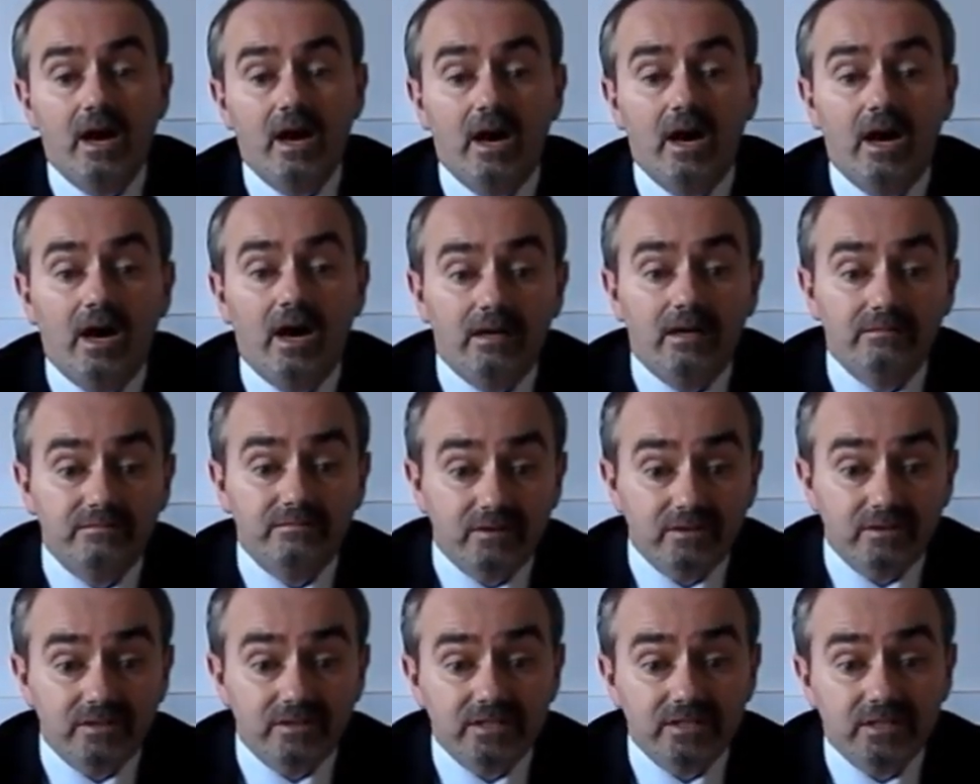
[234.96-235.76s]
Uh,
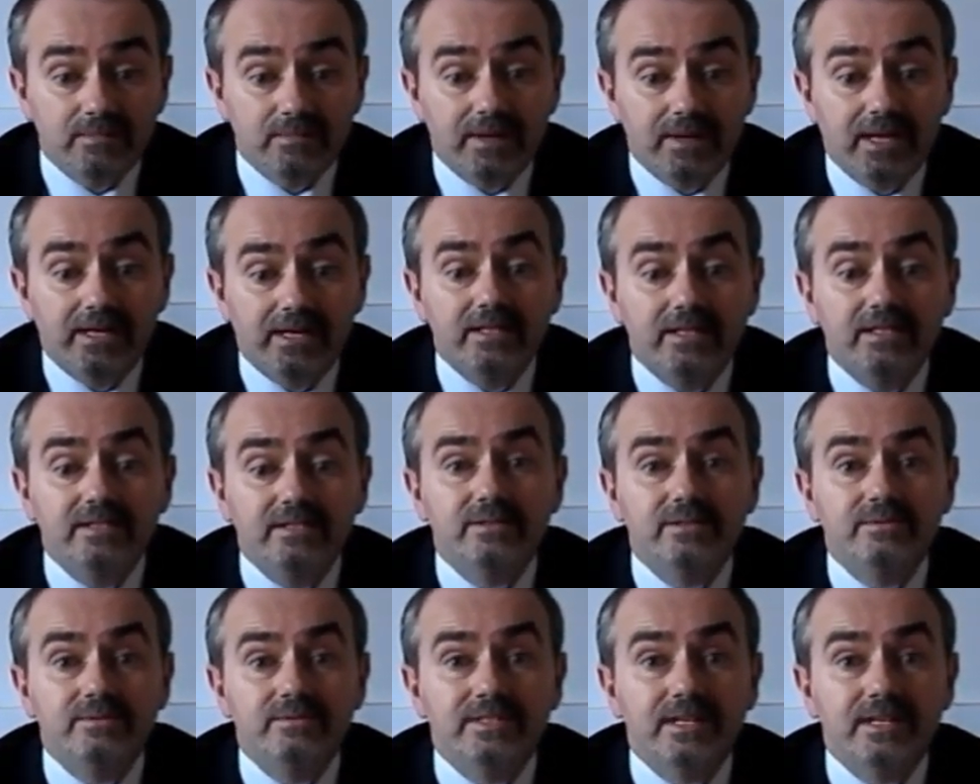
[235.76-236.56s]
doctors are planning
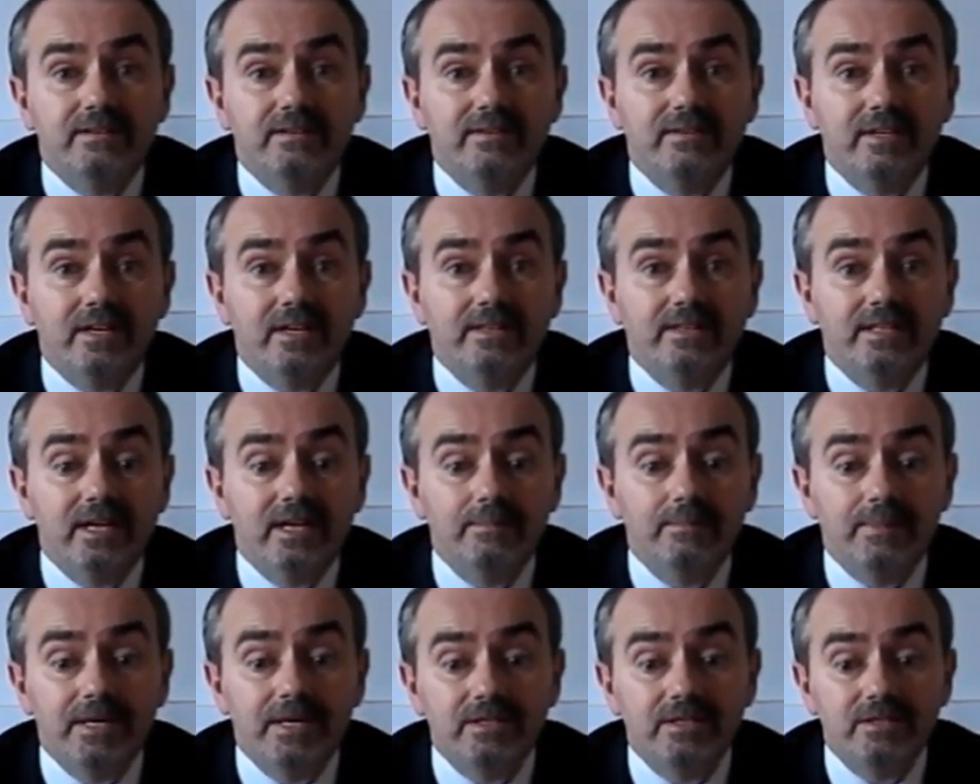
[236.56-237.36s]
to safeguard their
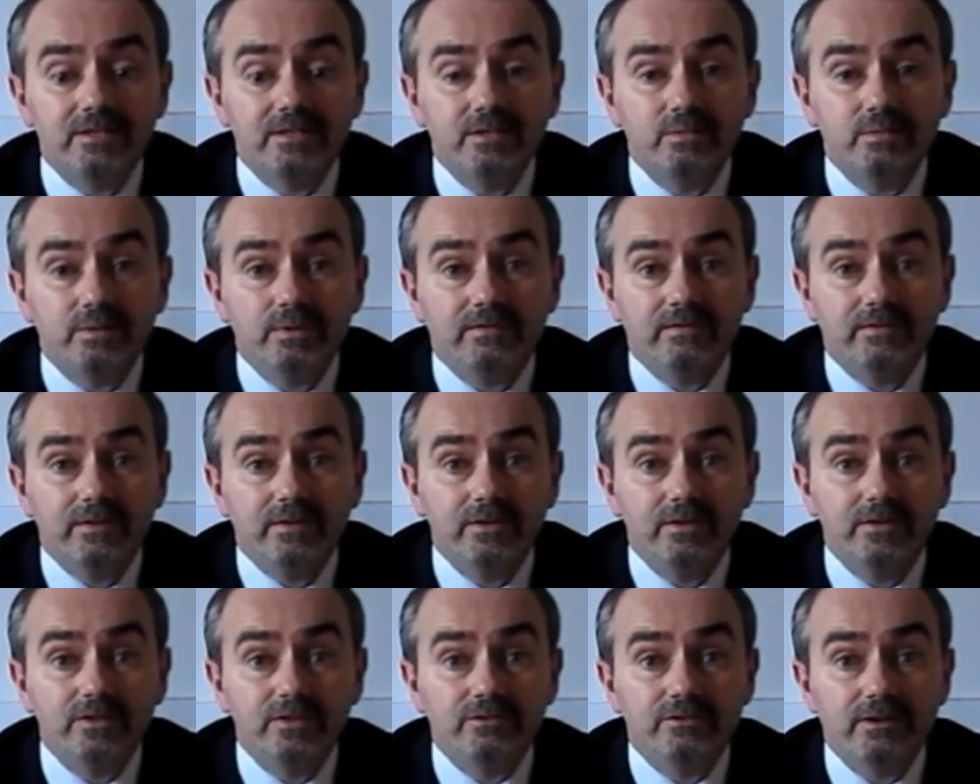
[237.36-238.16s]
pensions with
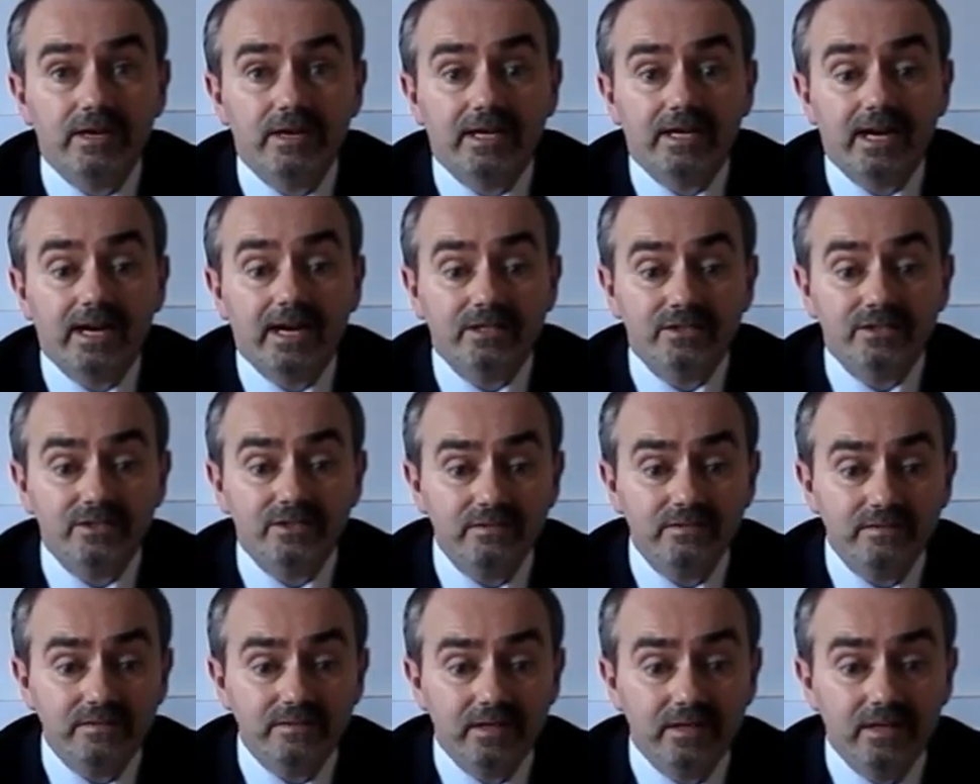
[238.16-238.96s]
further strike
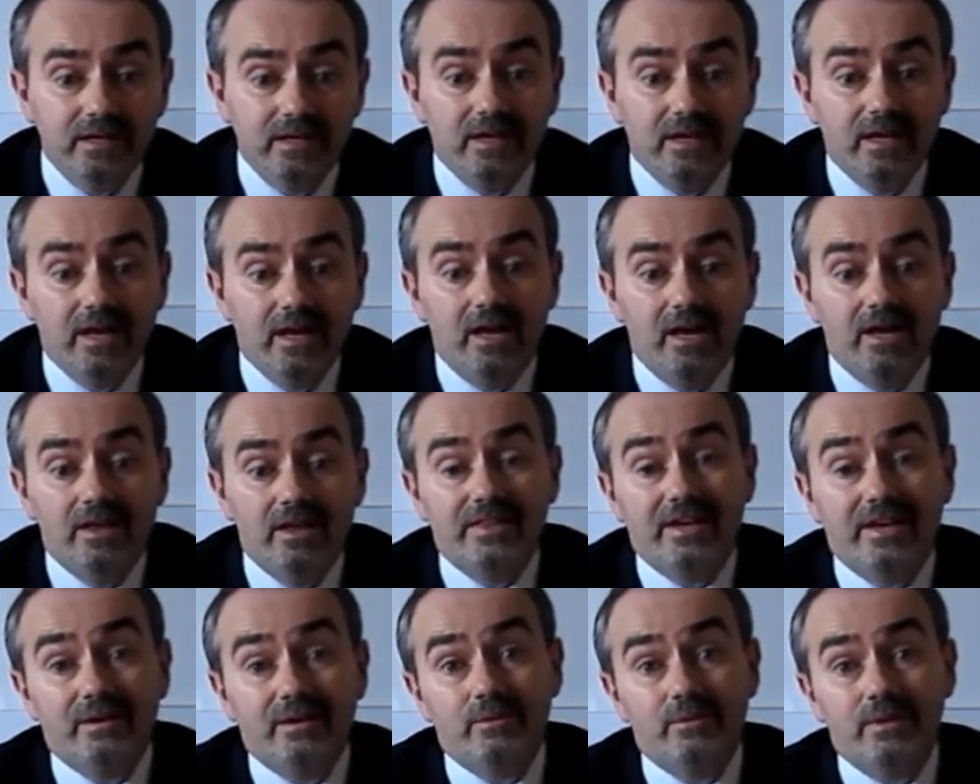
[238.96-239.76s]
action. Uh,
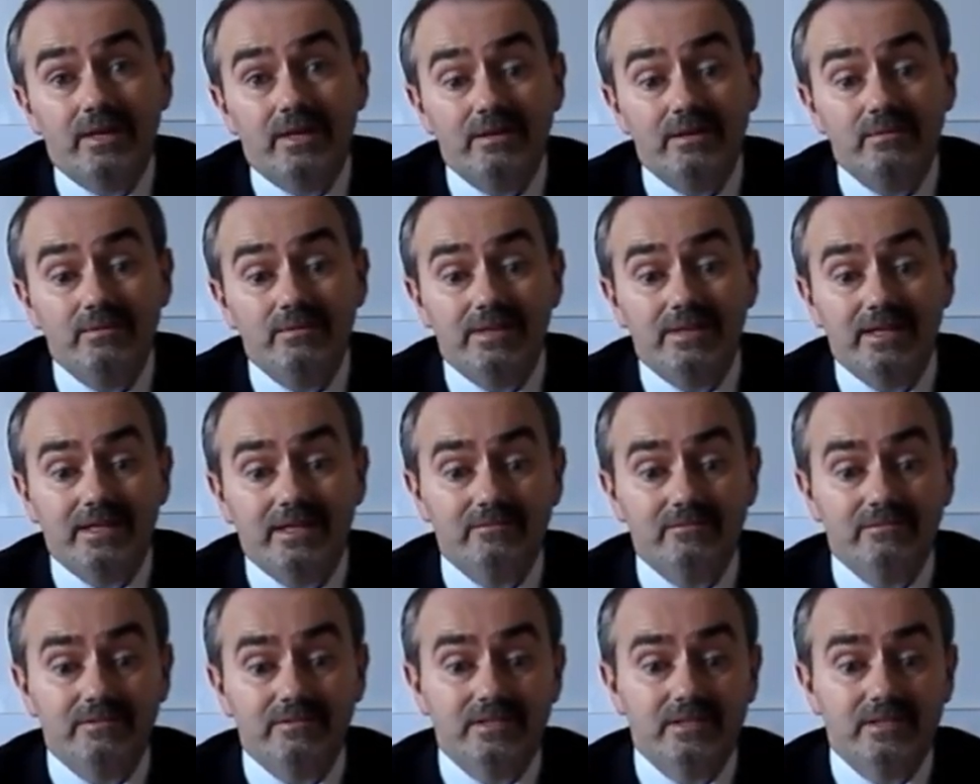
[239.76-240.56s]
that way,
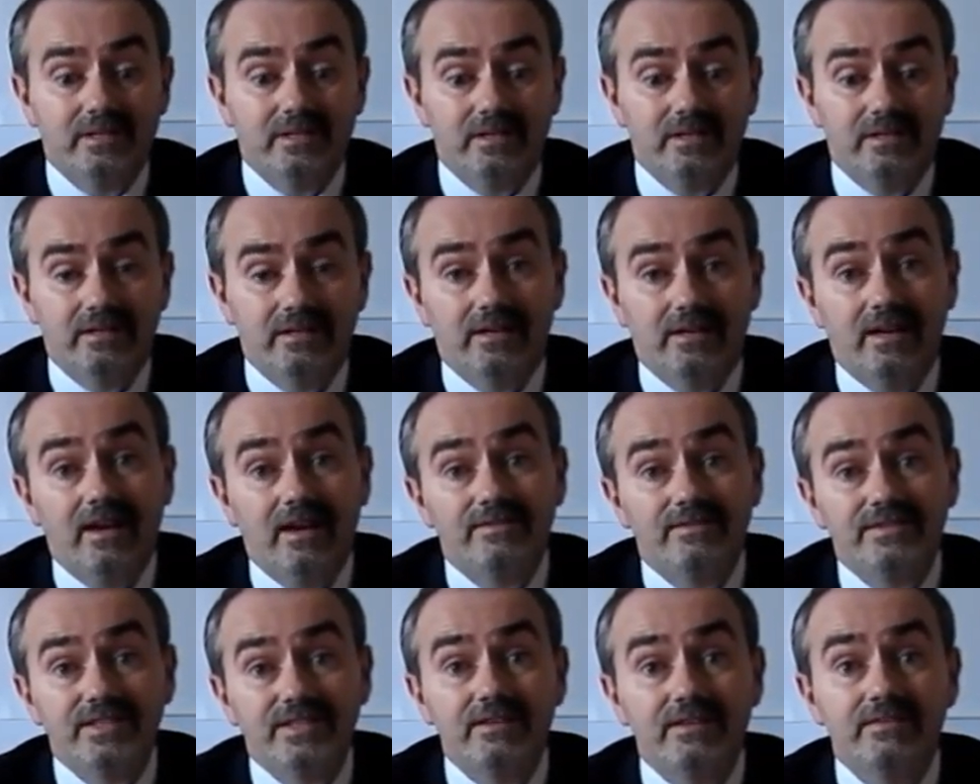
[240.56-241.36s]
without uh,
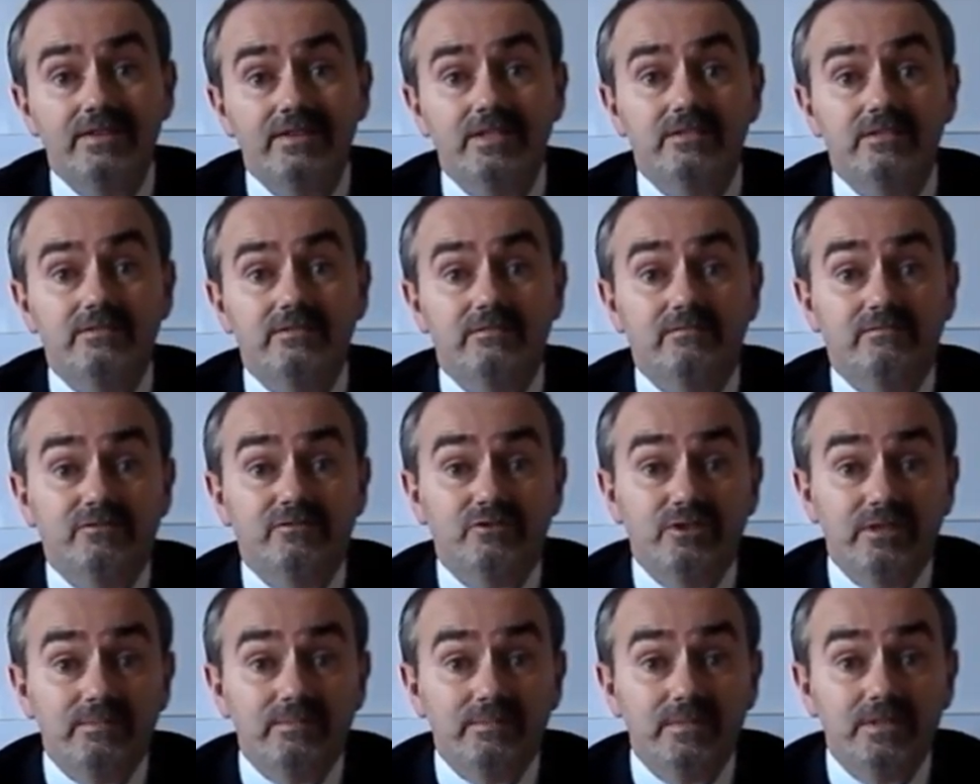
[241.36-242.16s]
life-saving
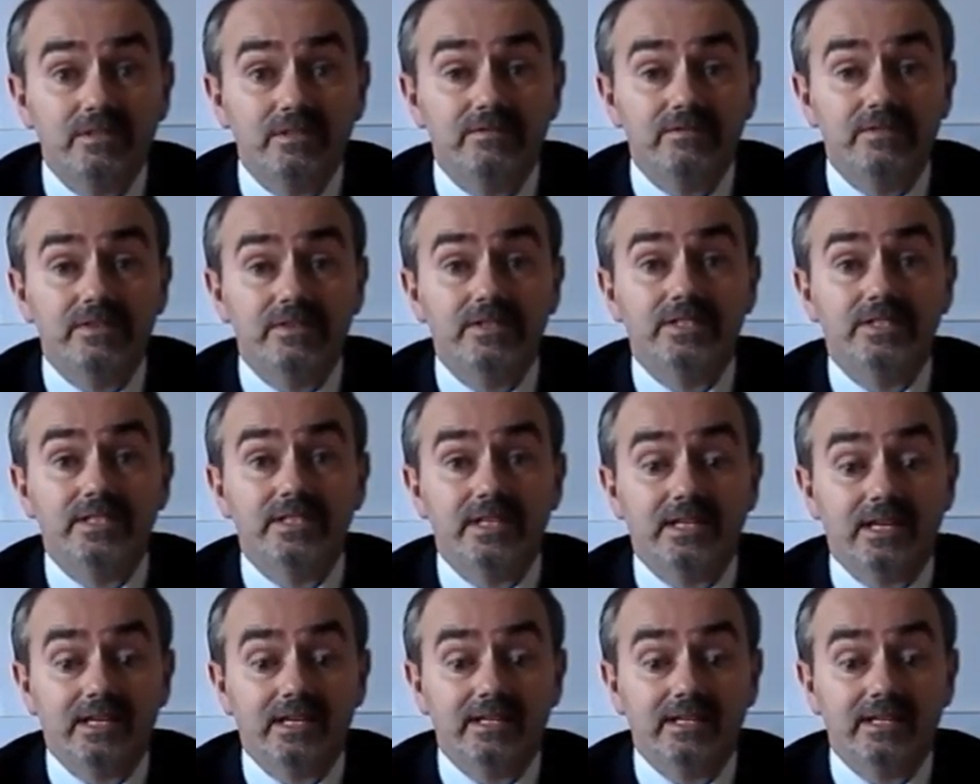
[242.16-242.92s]
treatment for the sick